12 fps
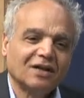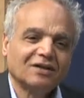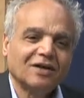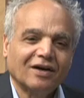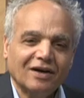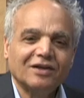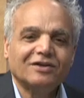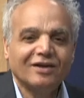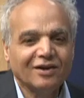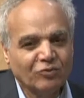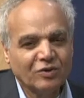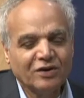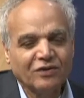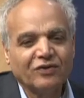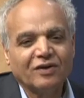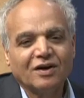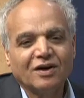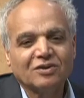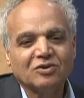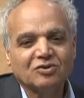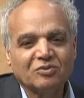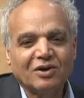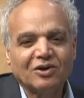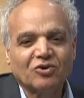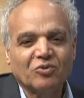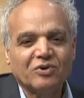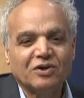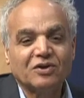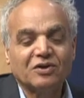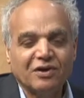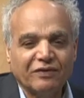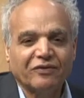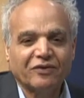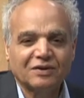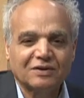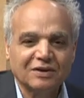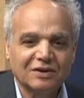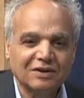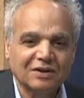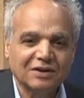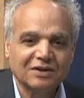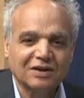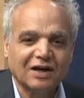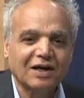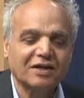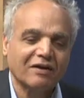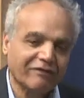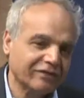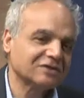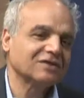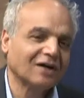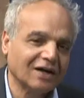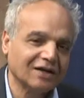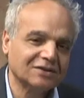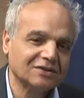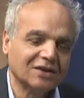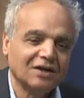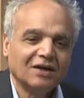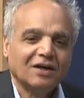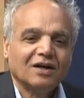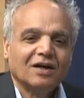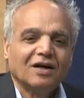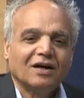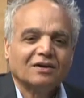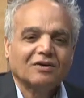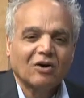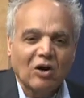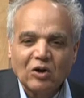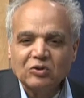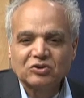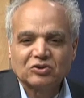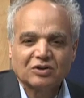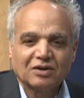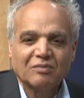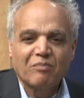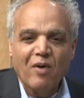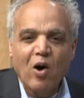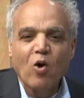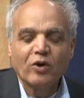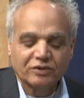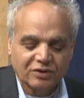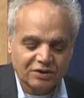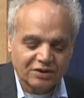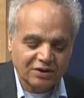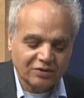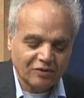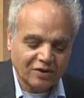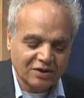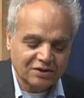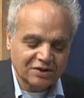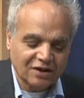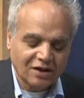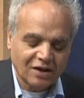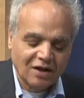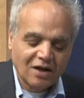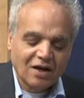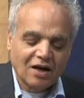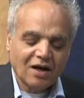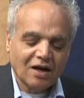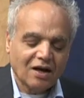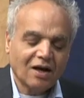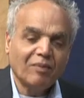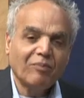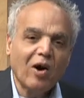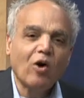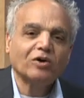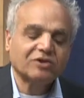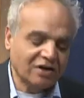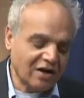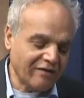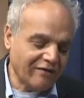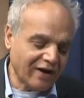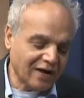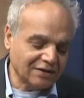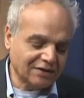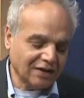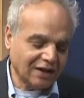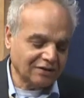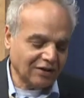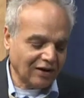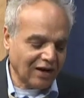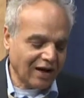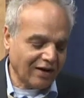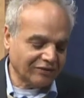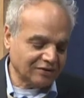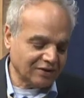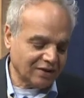They really deal with uh, the Somali community differently and really emphasize uh, the culture and poetry. It was uh, uh, a poetry event at the Loft